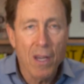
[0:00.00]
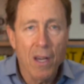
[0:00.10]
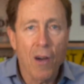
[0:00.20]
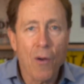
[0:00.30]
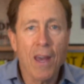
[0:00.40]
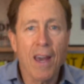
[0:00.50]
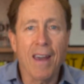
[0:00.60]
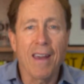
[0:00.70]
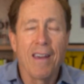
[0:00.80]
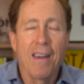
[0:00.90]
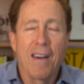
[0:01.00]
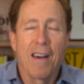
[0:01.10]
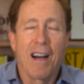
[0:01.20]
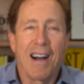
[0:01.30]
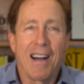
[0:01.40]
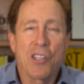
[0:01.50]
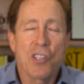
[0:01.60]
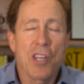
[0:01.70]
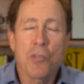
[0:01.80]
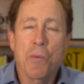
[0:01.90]
Okay.
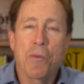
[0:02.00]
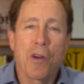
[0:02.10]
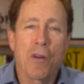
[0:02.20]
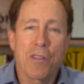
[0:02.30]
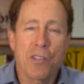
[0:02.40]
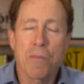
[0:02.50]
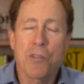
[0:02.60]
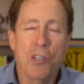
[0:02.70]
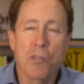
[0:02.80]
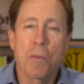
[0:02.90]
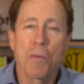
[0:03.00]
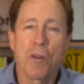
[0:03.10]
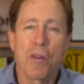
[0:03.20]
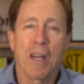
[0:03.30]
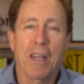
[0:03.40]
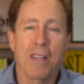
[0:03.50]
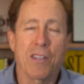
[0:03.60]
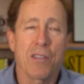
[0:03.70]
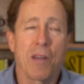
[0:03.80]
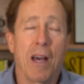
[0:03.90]
Some salespeople don't like
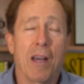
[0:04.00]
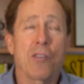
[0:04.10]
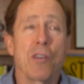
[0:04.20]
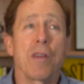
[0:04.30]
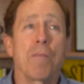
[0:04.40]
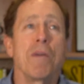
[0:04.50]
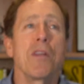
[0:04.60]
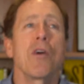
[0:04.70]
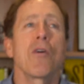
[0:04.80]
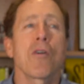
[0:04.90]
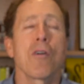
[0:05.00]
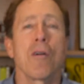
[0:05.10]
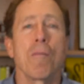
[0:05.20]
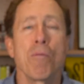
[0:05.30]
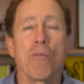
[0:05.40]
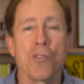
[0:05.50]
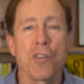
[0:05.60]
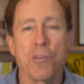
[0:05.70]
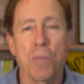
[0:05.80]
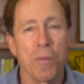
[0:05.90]
this. Actually, mediocre and poor
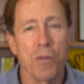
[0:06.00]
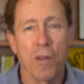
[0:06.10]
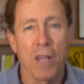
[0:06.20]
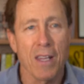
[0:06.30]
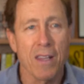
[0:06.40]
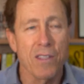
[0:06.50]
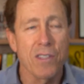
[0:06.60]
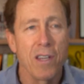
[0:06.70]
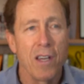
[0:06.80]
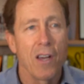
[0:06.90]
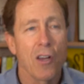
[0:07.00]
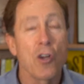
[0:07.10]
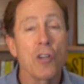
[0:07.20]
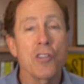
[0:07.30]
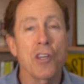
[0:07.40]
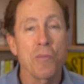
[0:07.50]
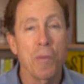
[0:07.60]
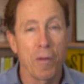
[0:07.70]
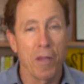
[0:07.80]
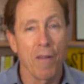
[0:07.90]
salespeople don't like this. Good
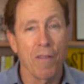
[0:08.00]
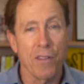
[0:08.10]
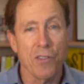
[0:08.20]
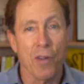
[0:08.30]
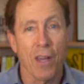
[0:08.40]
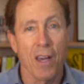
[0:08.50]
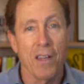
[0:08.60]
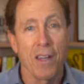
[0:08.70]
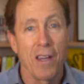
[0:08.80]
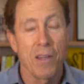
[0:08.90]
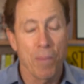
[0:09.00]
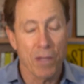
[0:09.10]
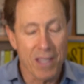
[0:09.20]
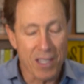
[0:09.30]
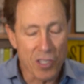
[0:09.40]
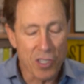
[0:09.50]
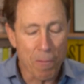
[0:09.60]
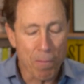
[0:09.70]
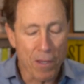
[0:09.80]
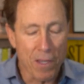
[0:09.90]
salespeople love this, okay? But this is the
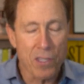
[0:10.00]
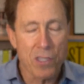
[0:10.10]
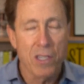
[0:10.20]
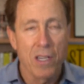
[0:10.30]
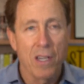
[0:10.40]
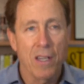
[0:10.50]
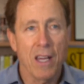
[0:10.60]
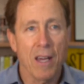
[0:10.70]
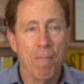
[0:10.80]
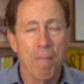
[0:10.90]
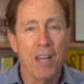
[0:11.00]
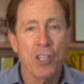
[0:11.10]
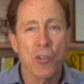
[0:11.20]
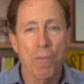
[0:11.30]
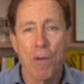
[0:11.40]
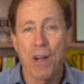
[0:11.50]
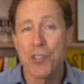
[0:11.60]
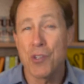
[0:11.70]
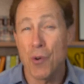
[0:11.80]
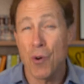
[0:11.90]
piece that makes or
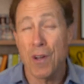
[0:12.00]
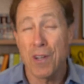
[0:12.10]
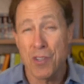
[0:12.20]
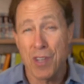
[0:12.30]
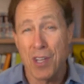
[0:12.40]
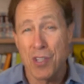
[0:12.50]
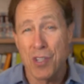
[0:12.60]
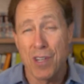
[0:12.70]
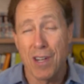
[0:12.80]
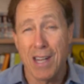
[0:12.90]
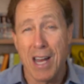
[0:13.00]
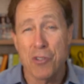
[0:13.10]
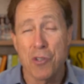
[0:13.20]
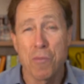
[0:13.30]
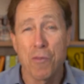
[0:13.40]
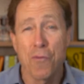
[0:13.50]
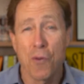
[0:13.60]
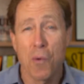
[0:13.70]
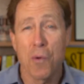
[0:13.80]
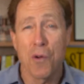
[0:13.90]
breaks your organization, allows you to move
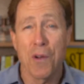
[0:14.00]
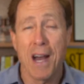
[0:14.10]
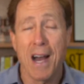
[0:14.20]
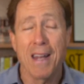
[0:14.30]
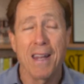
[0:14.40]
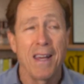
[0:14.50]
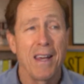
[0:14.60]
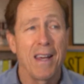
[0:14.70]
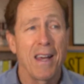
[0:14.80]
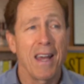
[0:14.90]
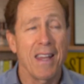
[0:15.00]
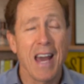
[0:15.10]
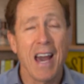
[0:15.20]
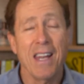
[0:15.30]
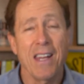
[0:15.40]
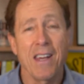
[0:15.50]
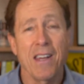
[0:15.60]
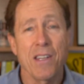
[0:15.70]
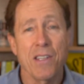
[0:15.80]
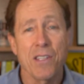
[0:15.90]
forward or not, and that
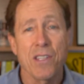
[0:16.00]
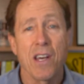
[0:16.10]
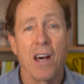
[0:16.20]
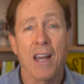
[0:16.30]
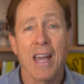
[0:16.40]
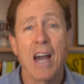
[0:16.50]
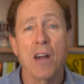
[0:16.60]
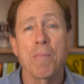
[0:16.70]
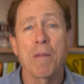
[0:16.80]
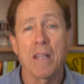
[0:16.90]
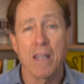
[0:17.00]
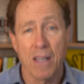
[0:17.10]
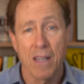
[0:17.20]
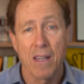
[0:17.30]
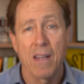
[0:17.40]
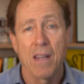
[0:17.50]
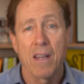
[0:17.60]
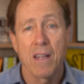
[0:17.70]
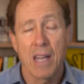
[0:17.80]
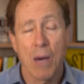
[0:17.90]
is accountability.
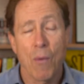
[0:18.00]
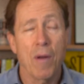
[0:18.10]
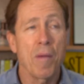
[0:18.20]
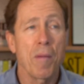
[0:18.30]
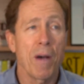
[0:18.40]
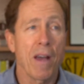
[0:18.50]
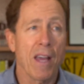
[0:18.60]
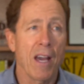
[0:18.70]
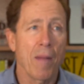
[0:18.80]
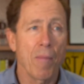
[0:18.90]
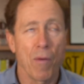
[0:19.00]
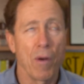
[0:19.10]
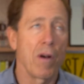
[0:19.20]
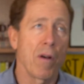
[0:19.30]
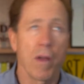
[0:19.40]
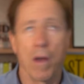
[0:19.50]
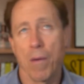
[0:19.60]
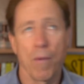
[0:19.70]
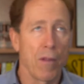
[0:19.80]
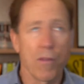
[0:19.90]
Now, what do I mean by accountability? Well,
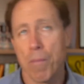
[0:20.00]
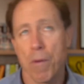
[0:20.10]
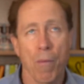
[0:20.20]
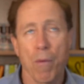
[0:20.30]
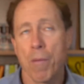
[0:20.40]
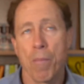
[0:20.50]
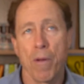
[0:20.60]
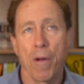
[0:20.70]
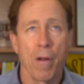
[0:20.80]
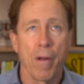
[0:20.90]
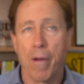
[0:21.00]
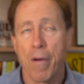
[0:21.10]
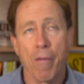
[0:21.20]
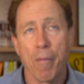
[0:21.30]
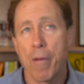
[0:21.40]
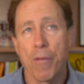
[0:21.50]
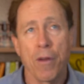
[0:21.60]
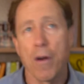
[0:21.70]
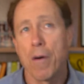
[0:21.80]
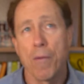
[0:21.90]
okay, that's a big word, Blair. Everybody
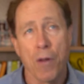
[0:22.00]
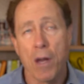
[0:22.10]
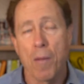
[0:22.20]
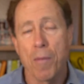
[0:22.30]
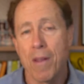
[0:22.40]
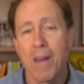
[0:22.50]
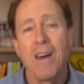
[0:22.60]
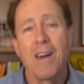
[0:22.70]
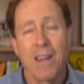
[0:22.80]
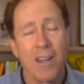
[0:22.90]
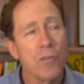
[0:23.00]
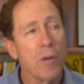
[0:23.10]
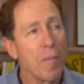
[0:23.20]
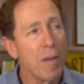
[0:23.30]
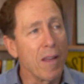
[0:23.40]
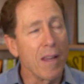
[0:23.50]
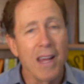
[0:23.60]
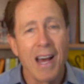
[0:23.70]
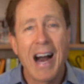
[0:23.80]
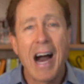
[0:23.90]
does accountability. Here's what I mean.
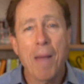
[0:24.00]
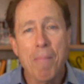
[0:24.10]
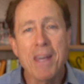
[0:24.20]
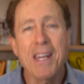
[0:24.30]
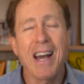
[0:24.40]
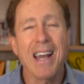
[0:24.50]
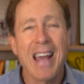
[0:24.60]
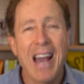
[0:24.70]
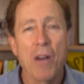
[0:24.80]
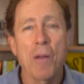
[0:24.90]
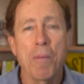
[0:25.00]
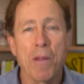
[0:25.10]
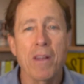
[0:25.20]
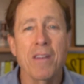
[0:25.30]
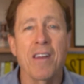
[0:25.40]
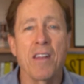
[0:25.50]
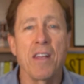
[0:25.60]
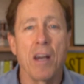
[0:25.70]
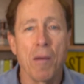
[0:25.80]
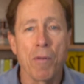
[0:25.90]
I mean accountability to
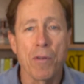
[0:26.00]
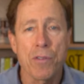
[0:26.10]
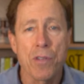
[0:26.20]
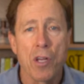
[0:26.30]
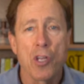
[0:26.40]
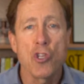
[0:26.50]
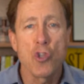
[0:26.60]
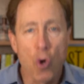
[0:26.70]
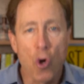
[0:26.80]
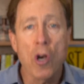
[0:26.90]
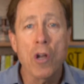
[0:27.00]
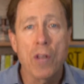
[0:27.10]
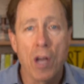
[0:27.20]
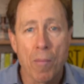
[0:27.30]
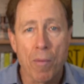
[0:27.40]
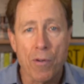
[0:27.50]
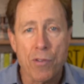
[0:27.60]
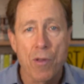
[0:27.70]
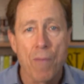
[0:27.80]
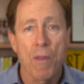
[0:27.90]
numbers, your
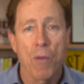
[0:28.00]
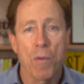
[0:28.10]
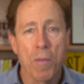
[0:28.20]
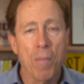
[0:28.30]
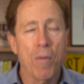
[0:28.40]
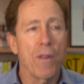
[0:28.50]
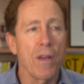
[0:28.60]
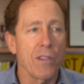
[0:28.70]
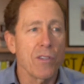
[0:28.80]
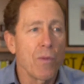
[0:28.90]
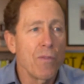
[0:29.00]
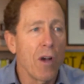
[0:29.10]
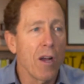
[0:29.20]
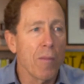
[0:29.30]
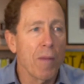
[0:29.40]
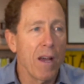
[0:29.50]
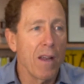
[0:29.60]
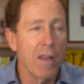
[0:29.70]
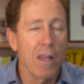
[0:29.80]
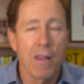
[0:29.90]
numbers. Remember this. We've talked about it.
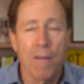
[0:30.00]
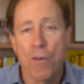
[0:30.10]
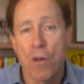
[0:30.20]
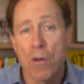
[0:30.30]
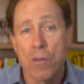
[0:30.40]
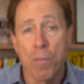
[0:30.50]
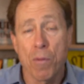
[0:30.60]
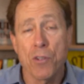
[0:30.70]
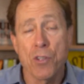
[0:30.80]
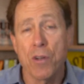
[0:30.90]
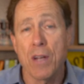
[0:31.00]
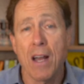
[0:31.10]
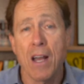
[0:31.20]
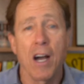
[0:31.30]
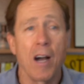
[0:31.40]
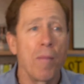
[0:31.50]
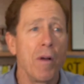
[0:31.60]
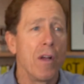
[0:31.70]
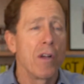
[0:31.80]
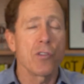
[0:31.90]
If you go to blairsinger.com,
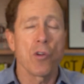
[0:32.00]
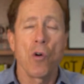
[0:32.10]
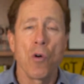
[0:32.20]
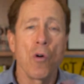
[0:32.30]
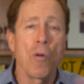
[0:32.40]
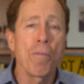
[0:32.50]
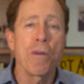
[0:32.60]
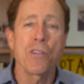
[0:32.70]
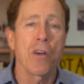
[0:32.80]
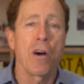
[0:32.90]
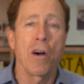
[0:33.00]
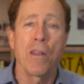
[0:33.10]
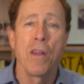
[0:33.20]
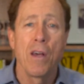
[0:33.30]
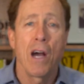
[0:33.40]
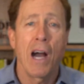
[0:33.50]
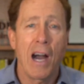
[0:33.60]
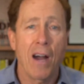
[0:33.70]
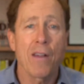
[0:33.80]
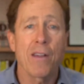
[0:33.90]
there's a whole piece on
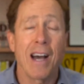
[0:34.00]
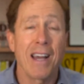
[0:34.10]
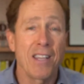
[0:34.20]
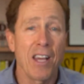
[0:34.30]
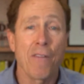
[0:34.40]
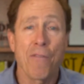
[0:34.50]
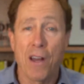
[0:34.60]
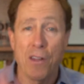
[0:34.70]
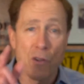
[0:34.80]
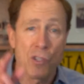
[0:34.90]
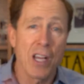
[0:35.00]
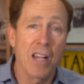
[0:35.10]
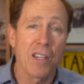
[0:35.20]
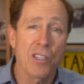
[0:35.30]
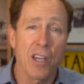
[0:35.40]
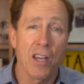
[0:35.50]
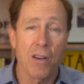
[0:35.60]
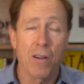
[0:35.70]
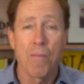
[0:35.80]
how to identify your selling cycle.